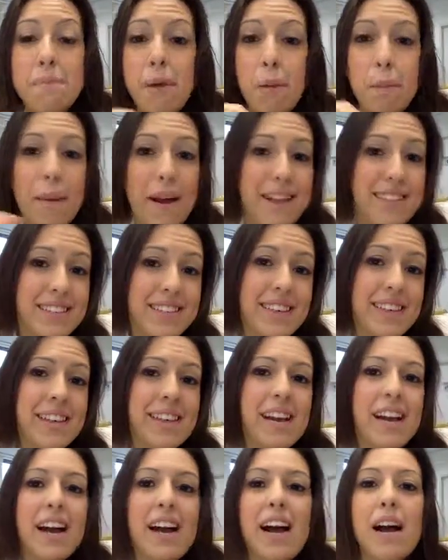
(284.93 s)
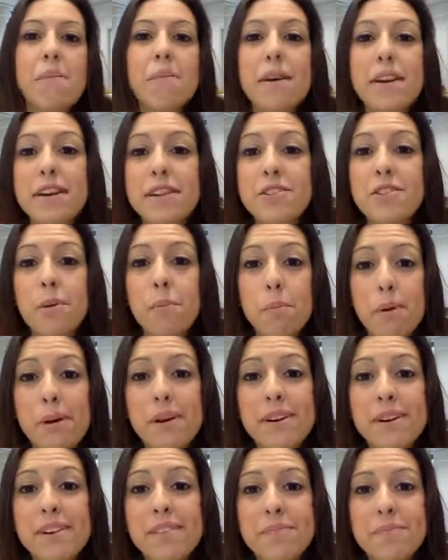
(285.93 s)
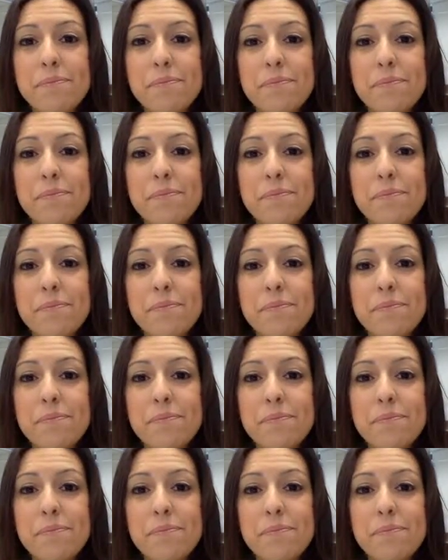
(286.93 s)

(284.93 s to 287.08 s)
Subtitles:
Bel Pesce. I'm an entrepreneur.